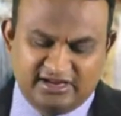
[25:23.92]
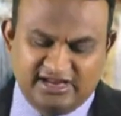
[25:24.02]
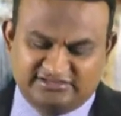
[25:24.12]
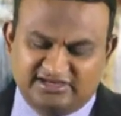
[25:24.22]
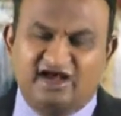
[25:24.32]

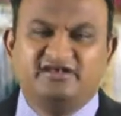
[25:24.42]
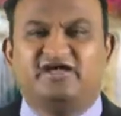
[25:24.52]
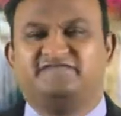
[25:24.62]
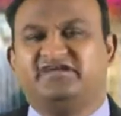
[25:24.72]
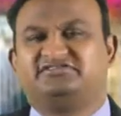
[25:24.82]
He turned
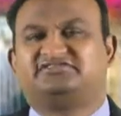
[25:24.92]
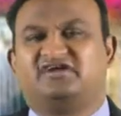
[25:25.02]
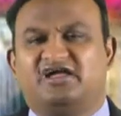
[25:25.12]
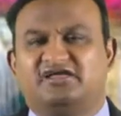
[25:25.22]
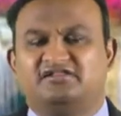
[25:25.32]
every
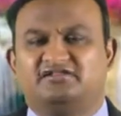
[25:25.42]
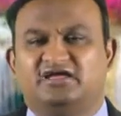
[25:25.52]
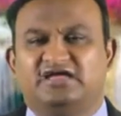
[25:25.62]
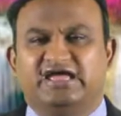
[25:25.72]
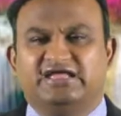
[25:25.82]
trial
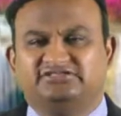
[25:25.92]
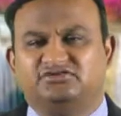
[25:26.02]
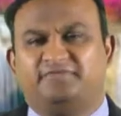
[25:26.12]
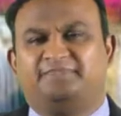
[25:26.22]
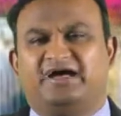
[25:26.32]

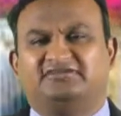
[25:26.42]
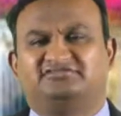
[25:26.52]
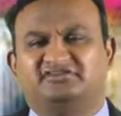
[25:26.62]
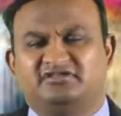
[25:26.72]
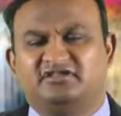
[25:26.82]
into a
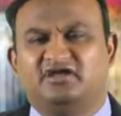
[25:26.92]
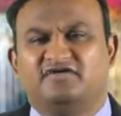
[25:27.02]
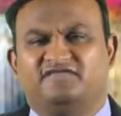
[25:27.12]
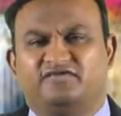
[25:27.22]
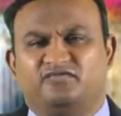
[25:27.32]
passion
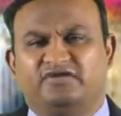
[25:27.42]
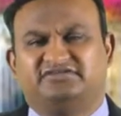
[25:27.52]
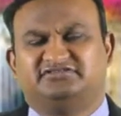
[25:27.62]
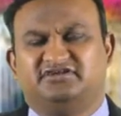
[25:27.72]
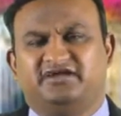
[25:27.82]
for
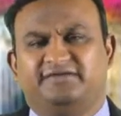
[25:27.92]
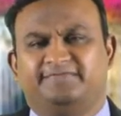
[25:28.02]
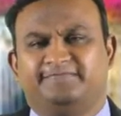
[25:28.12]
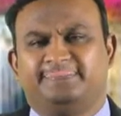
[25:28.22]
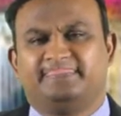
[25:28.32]
victory.
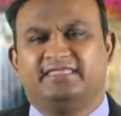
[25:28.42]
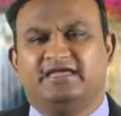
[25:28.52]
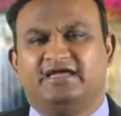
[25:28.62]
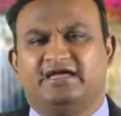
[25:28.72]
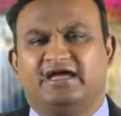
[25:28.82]

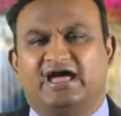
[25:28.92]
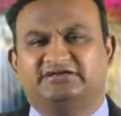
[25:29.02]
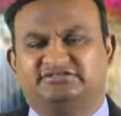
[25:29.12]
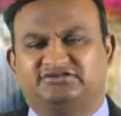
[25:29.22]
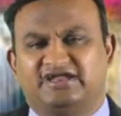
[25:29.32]

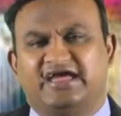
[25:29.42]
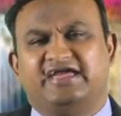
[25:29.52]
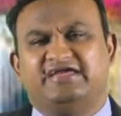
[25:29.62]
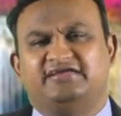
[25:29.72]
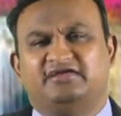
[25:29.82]
And
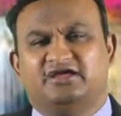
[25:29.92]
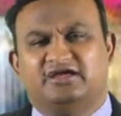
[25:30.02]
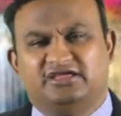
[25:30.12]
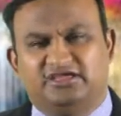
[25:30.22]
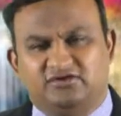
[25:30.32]
today,
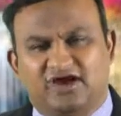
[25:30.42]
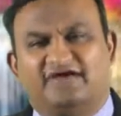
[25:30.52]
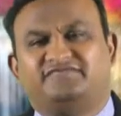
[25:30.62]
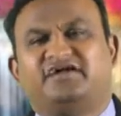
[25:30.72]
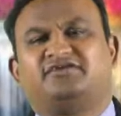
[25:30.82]
you
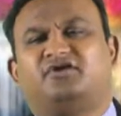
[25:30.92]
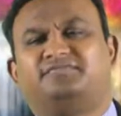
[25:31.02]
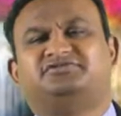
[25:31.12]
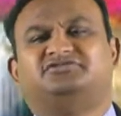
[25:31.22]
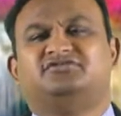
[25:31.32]
have that
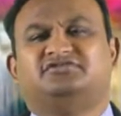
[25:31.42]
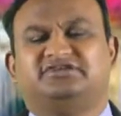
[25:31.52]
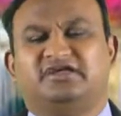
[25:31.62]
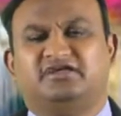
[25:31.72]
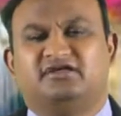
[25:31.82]

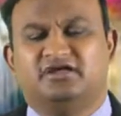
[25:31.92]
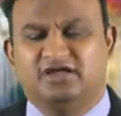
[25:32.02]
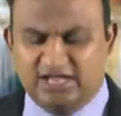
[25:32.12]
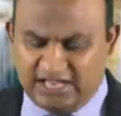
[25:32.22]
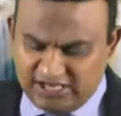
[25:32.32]
opportunity.
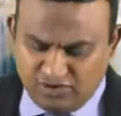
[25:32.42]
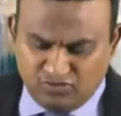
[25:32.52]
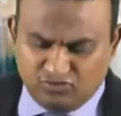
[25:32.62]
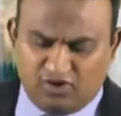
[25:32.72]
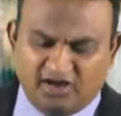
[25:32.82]
You
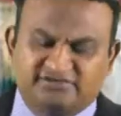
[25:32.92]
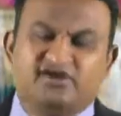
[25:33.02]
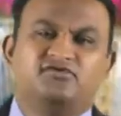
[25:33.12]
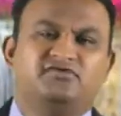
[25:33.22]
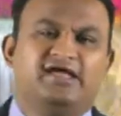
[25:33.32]
who are
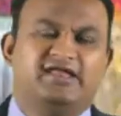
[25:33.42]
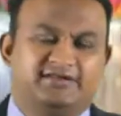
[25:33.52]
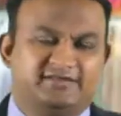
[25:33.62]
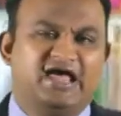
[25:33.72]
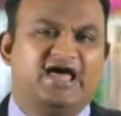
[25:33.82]
tuned
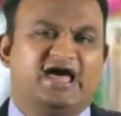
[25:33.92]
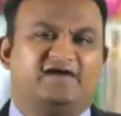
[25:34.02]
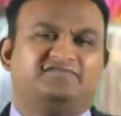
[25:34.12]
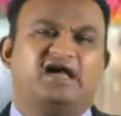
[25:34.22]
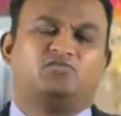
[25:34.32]
in
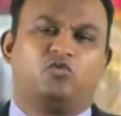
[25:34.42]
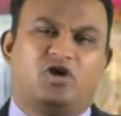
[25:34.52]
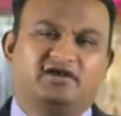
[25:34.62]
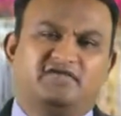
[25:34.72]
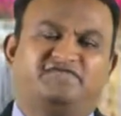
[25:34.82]
have that
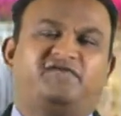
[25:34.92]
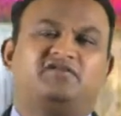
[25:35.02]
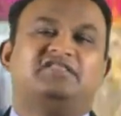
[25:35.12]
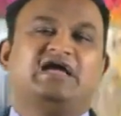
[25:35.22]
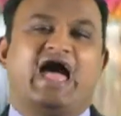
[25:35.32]

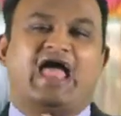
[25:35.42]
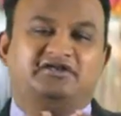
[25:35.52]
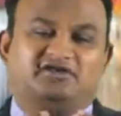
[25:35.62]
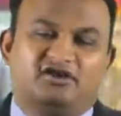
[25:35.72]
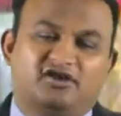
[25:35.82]
wonderful
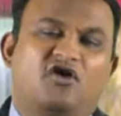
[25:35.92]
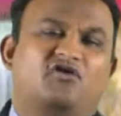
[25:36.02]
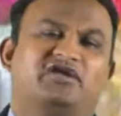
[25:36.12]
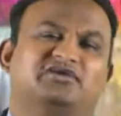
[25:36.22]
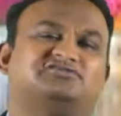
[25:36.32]
and
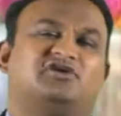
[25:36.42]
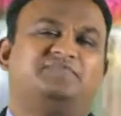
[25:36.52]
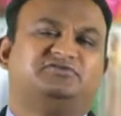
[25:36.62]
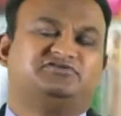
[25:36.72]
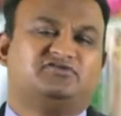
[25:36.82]
glorious
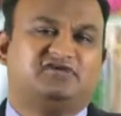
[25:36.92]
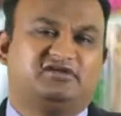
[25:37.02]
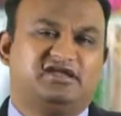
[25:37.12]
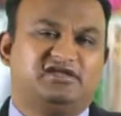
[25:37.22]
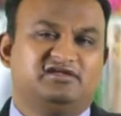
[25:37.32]

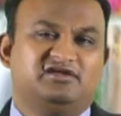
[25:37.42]
opportunity